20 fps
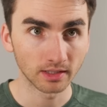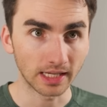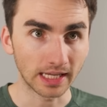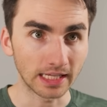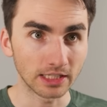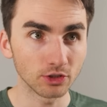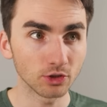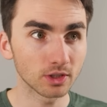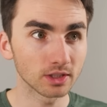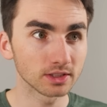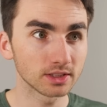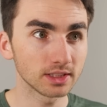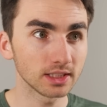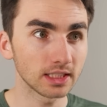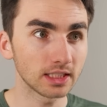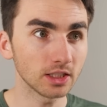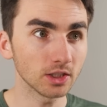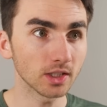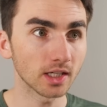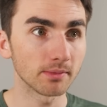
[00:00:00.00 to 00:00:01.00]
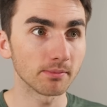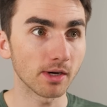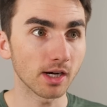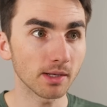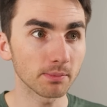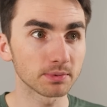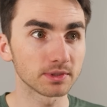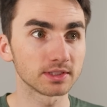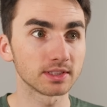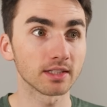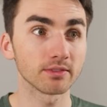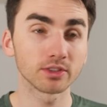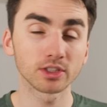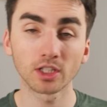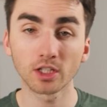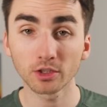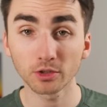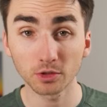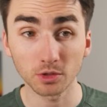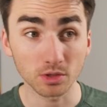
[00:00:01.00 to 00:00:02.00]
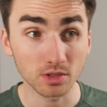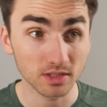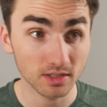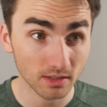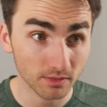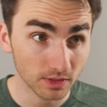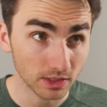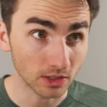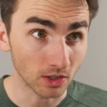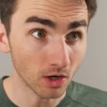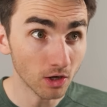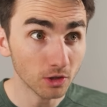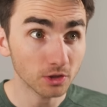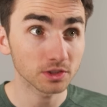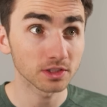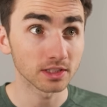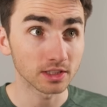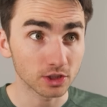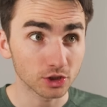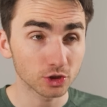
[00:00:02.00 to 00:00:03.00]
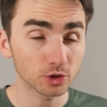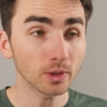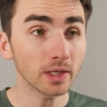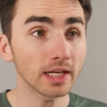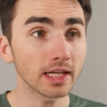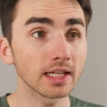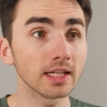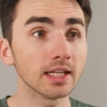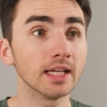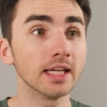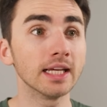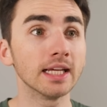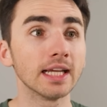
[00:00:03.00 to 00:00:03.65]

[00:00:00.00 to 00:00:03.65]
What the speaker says: And you can see here, I'm up $770 in this trade.